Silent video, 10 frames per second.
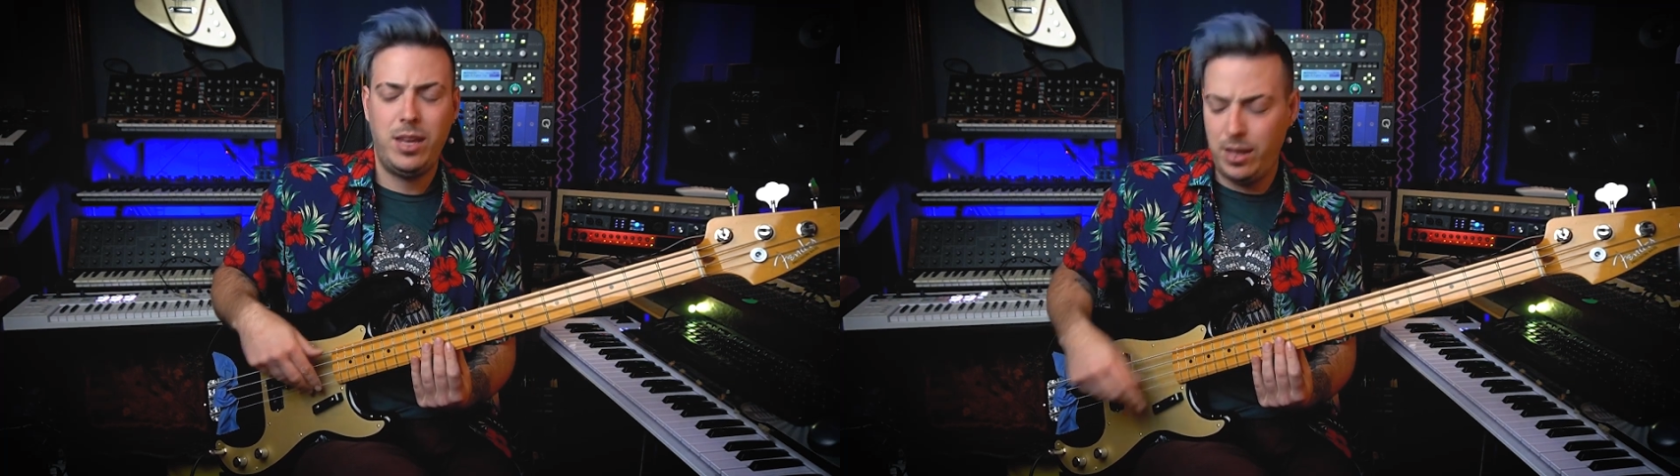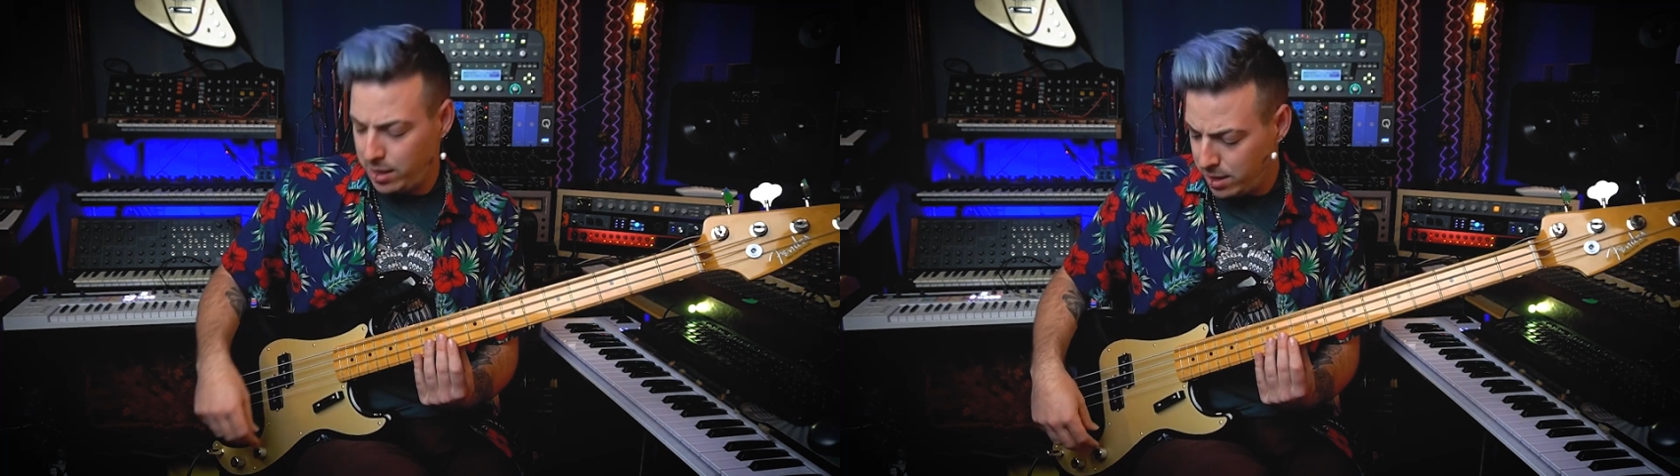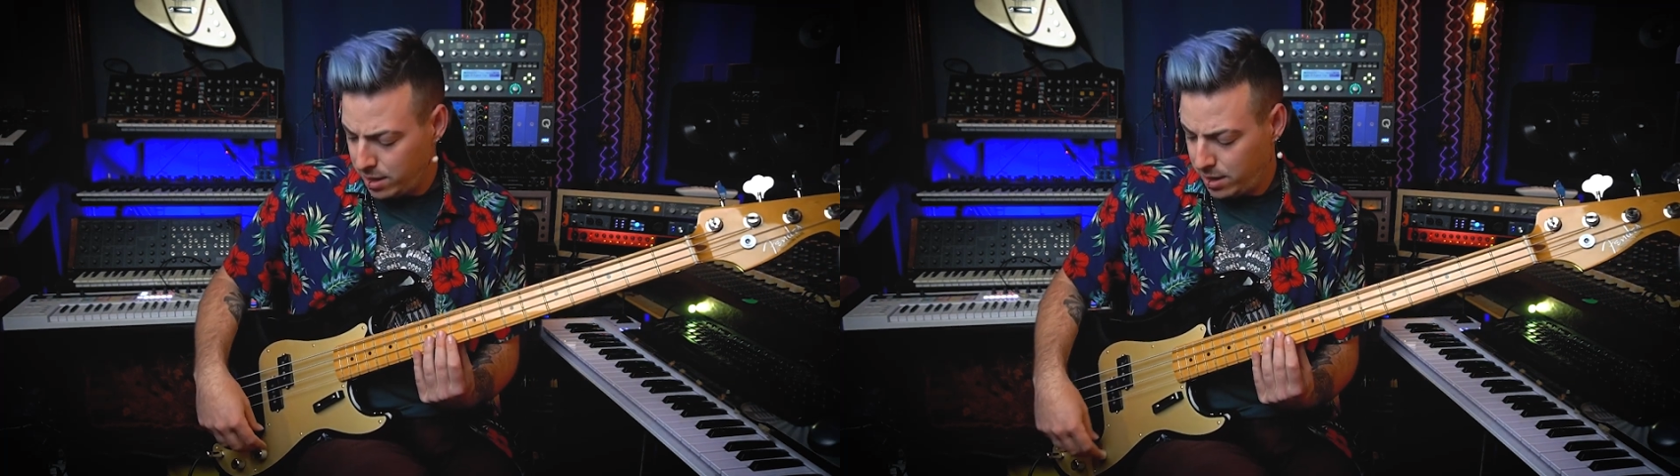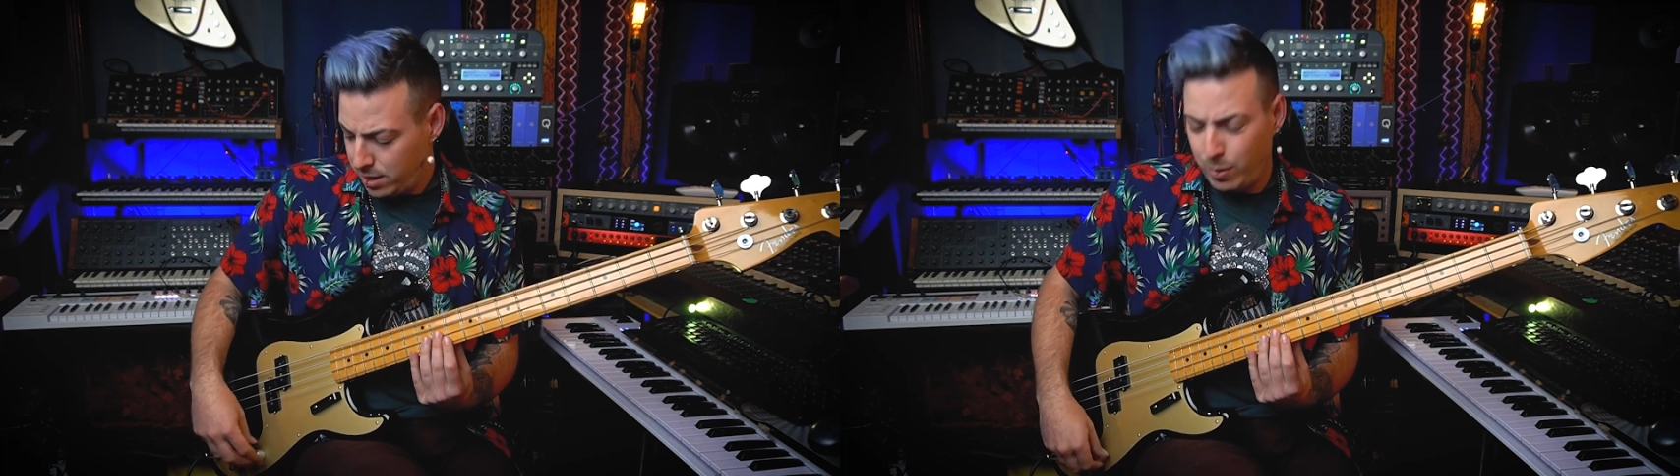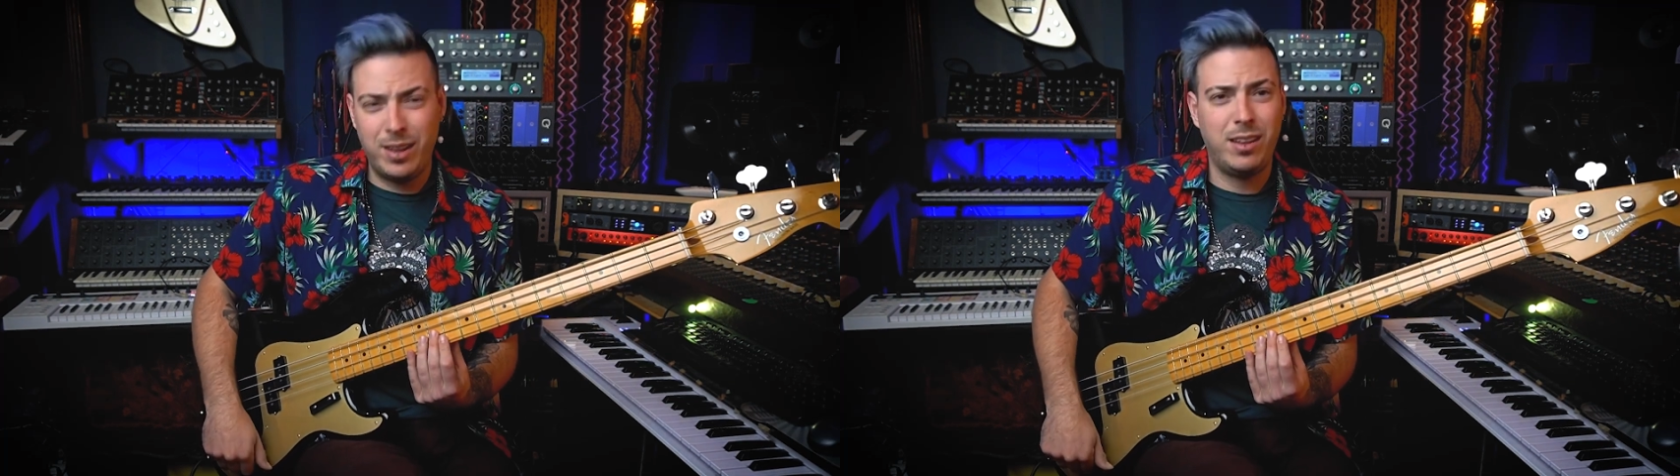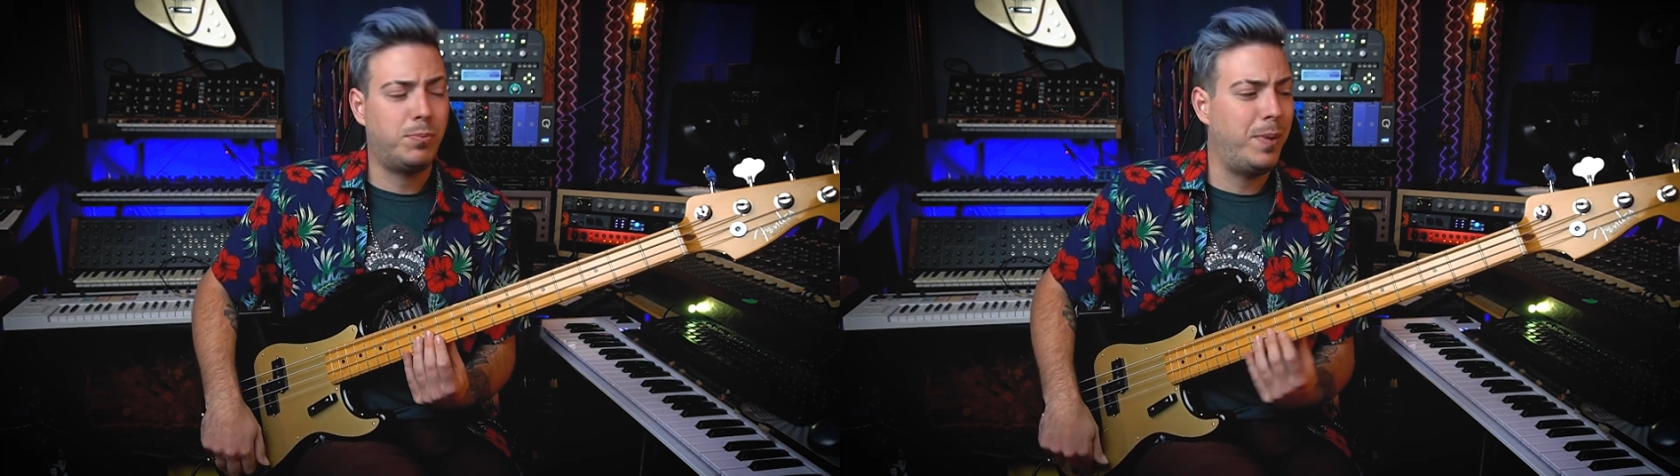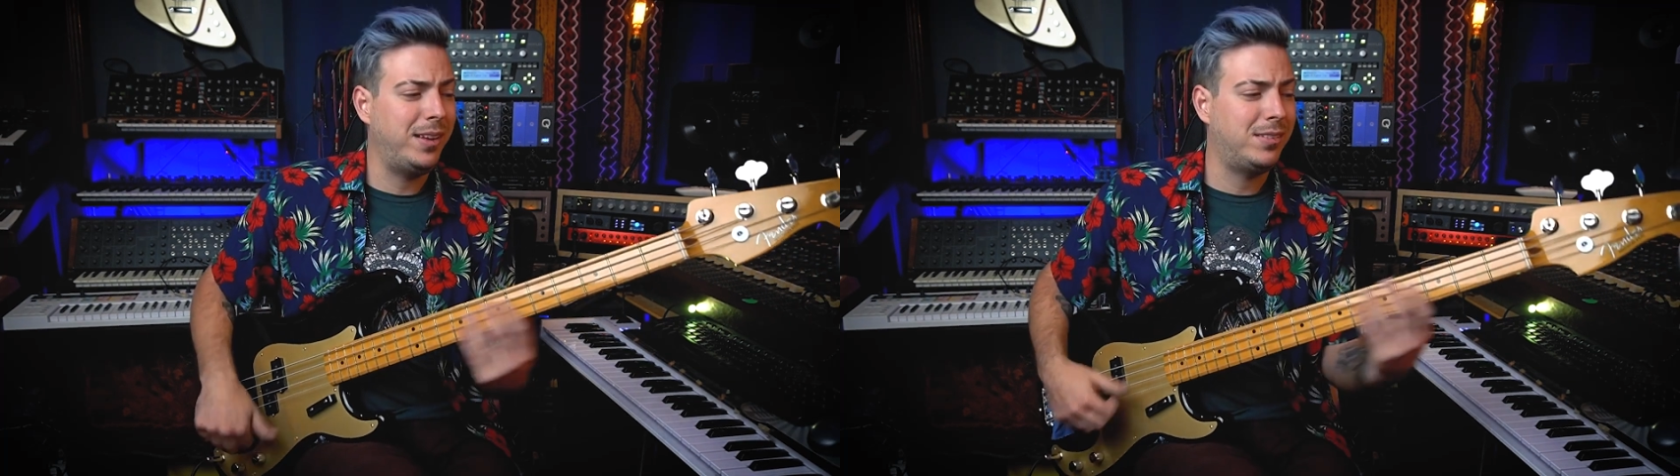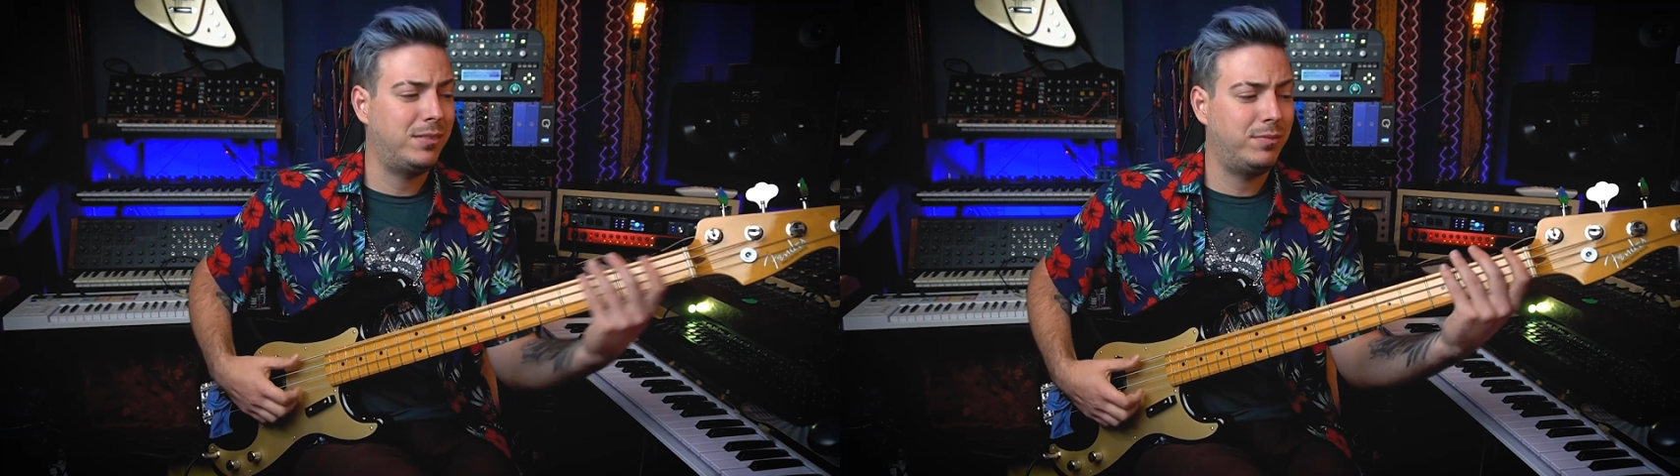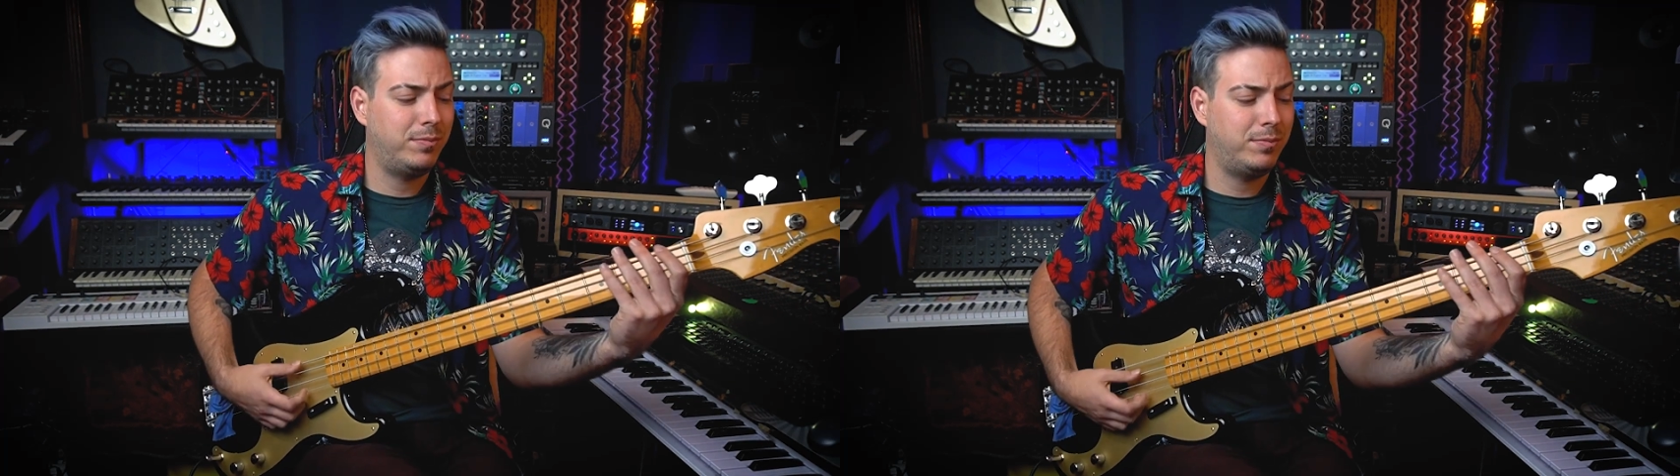here, when this bass